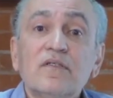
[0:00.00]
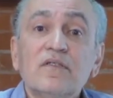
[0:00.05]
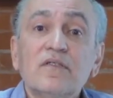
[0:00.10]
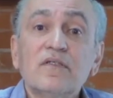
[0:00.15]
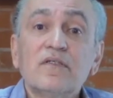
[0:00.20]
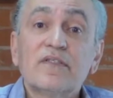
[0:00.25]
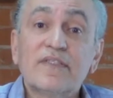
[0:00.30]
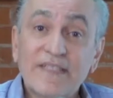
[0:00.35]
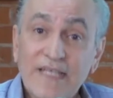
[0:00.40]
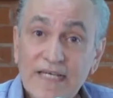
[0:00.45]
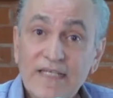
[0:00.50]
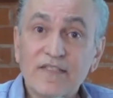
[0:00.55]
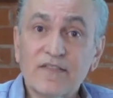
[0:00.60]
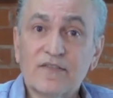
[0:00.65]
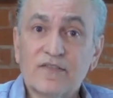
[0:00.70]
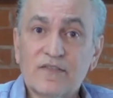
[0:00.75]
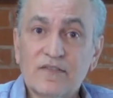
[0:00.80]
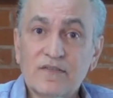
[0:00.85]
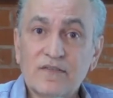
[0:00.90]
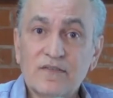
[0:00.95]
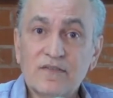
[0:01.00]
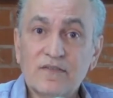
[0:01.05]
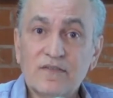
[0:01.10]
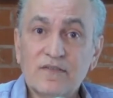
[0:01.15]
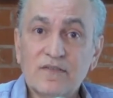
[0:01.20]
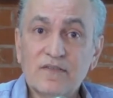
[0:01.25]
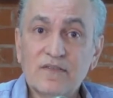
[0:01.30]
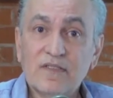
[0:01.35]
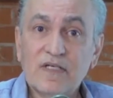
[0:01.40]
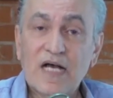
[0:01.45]
think
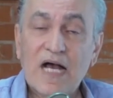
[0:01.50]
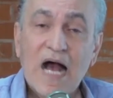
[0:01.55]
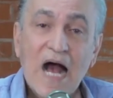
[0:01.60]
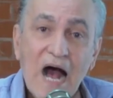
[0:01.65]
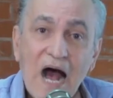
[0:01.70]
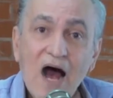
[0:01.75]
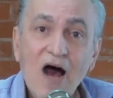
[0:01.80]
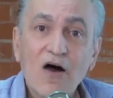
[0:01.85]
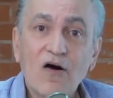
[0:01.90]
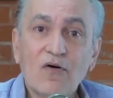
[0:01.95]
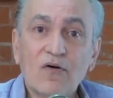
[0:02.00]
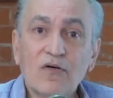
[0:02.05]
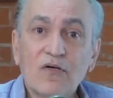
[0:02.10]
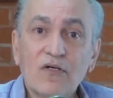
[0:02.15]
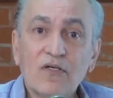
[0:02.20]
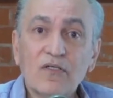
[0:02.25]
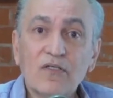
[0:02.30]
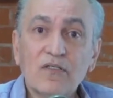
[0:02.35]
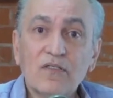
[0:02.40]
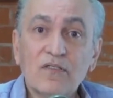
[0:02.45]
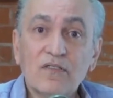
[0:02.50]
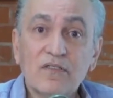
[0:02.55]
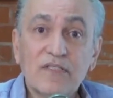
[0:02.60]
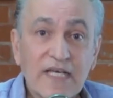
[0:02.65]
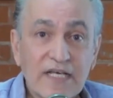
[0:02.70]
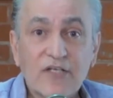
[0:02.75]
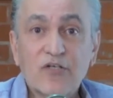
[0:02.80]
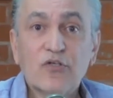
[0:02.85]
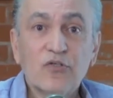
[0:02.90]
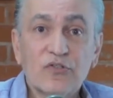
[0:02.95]
how
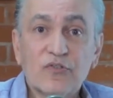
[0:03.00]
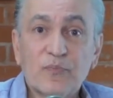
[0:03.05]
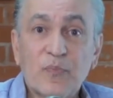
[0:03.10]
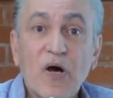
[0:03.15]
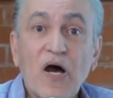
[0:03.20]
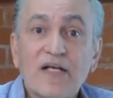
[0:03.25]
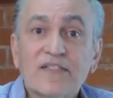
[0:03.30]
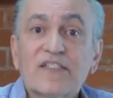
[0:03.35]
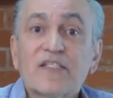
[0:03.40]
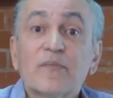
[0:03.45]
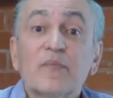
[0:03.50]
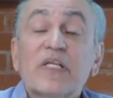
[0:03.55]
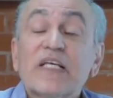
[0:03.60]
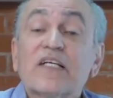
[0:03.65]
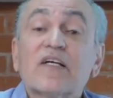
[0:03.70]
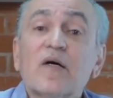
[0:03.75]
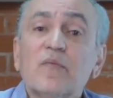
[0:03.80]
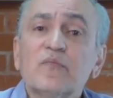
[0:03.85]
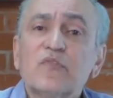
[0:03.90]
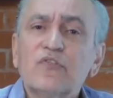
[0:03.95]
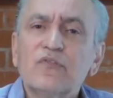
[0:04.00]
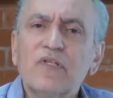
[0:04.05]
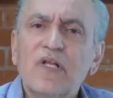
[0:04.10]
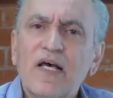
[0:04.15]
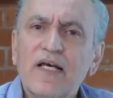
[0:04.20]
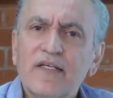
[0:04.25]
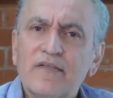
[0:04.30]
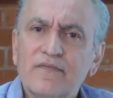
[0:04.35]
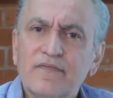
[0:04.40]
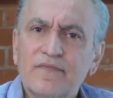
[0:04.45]
they could possibly come to
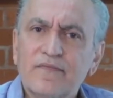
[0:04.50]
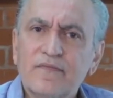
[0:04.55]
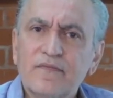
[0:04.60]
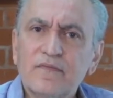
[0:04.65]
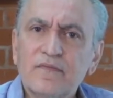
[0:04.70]
life.